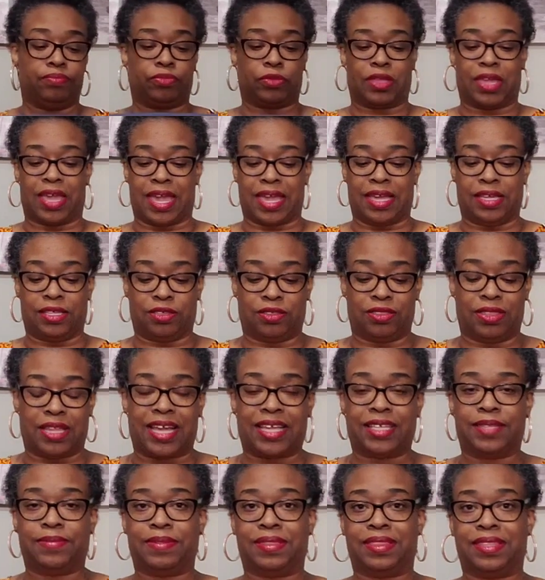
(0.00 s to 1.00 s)
Okay, so
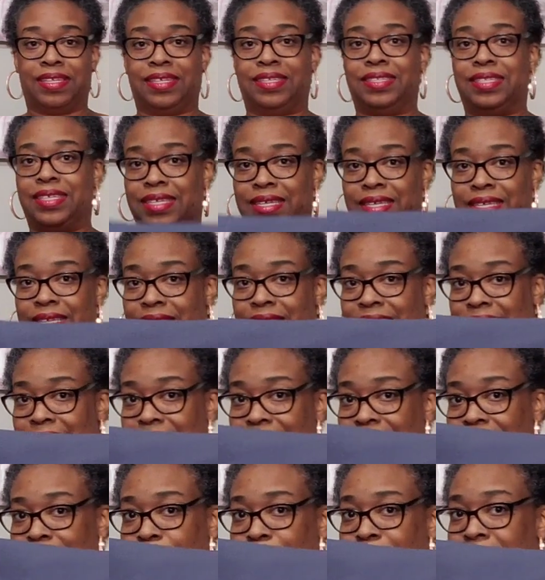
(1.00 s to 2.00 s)
that's what this is. This
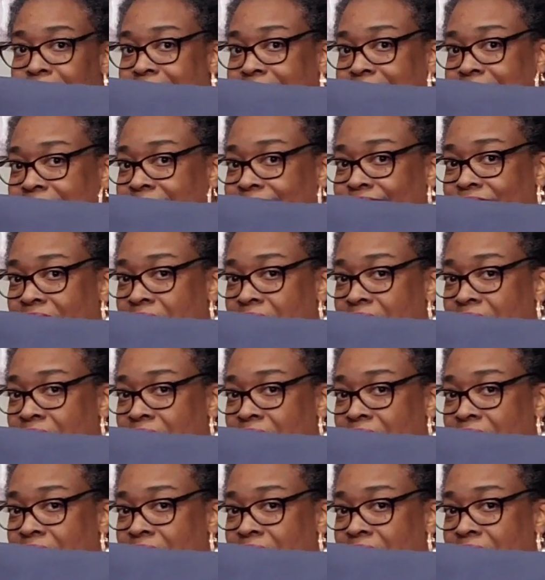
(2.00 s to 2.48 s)
is practice